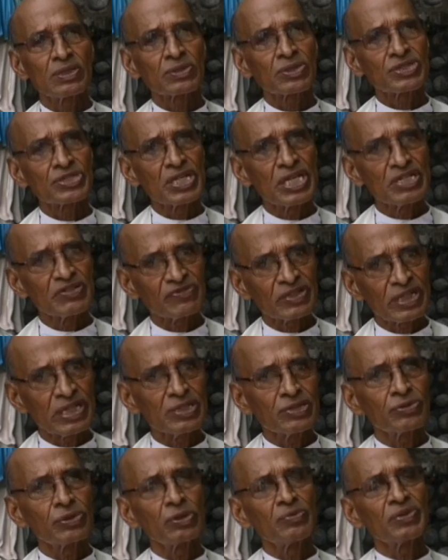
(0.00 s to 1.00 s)
So she is free
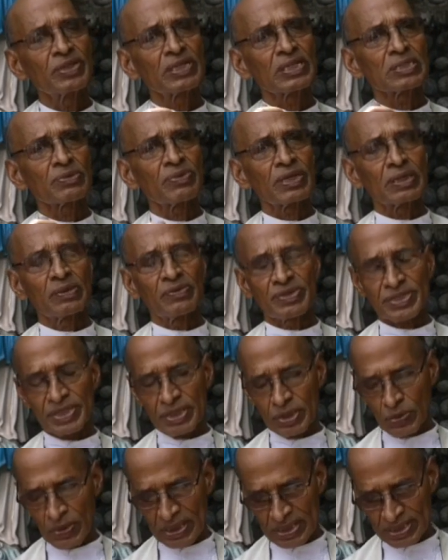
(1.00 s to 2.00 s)
to do with us whatever she
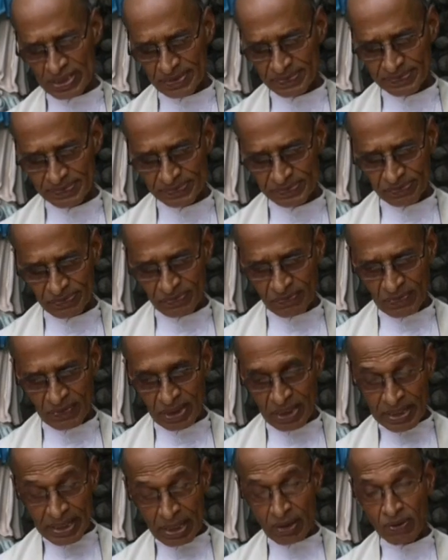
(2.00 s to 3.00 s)
wants.
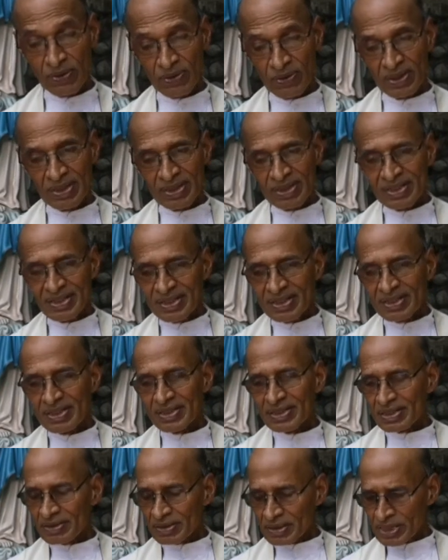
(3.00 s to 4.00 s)
Now,
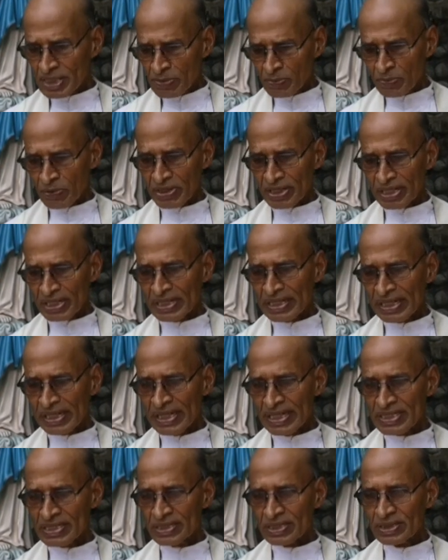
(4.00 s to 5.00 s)
the important thing
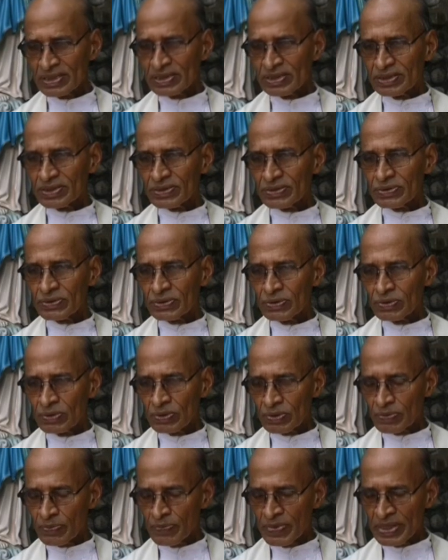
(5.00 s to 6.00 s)
is to
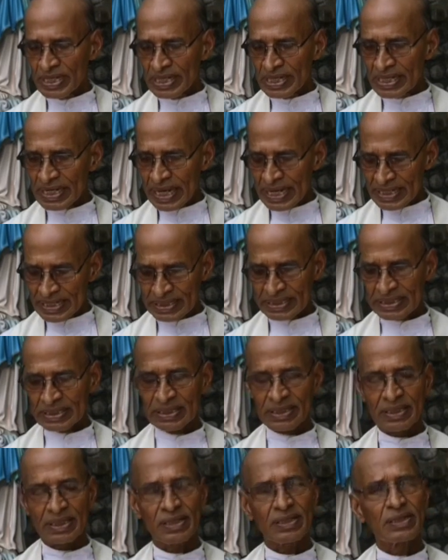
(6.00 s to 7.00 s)
be like
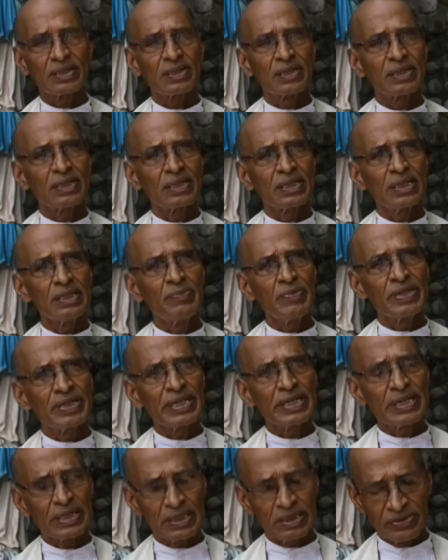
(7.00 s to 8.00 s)
her,
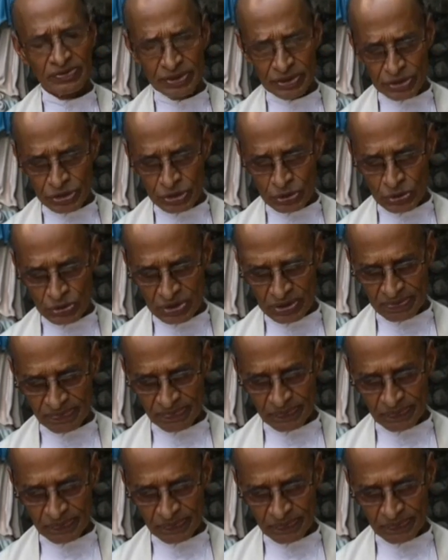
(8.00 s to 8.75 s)
imitate her virtues.